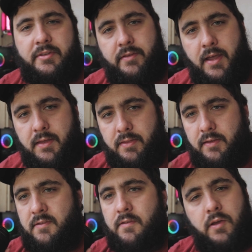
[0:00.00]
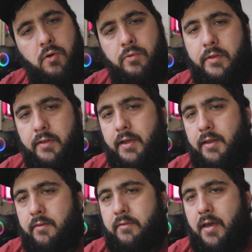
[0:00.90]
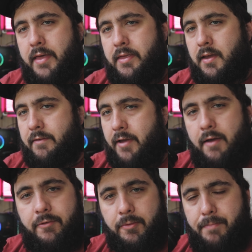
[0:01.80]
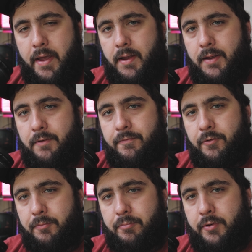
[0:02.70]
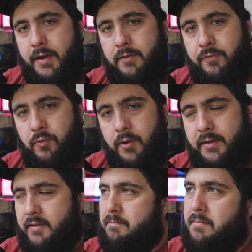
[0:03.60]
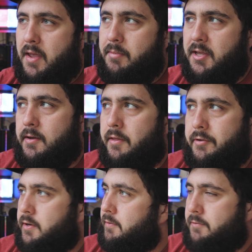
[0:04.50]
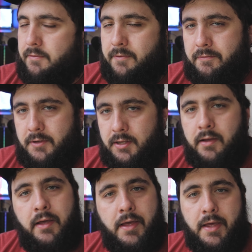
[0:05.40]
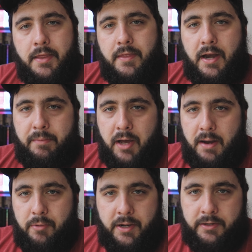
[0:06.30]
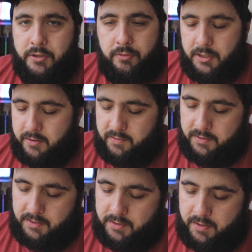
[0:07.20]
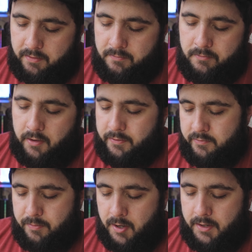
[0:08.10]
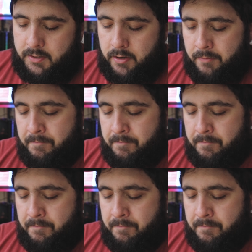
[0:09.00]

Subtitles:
mistaken, this is the only lens I think I've ever paid full price for, except maybe another nifty 50 that I bought brand new because I needed it on the spot, you